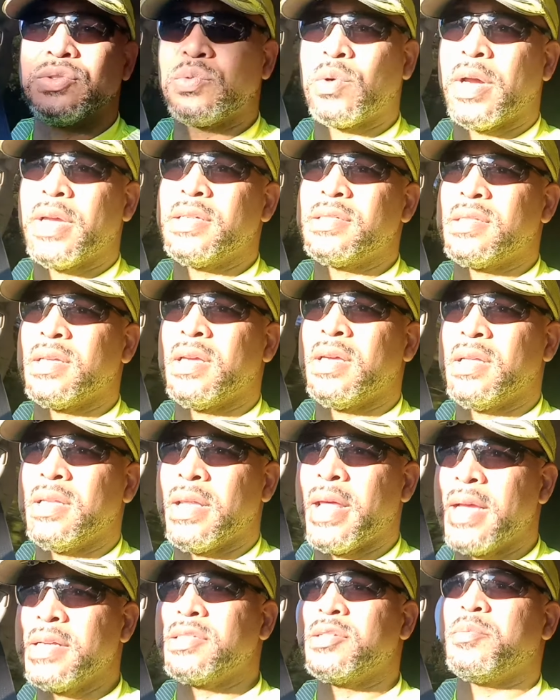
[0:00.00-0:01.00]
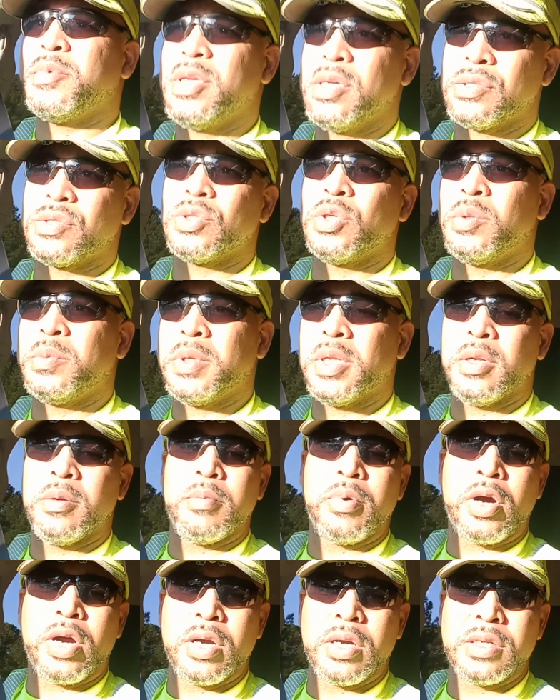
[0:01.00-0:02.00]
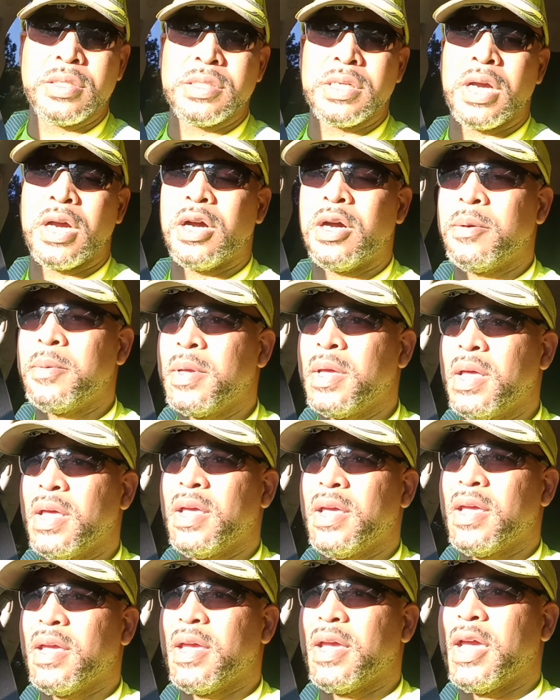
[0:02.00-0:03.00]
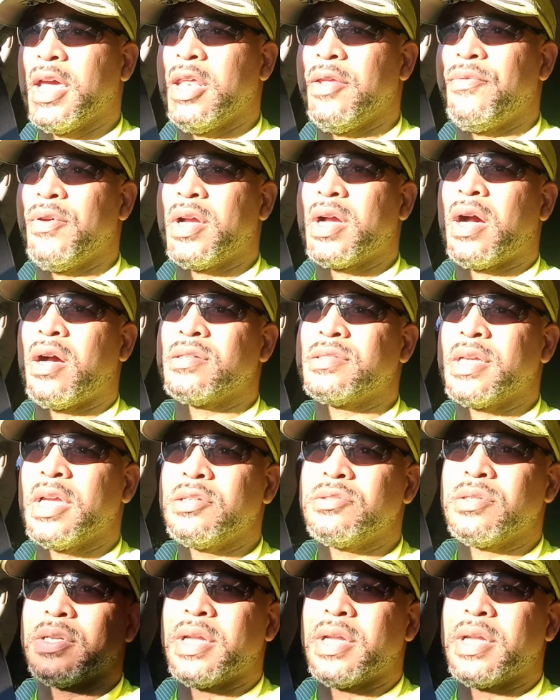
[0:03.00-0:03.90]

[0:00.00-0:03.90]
waste, then that should be assumed in a part of the job. And if it costs extra,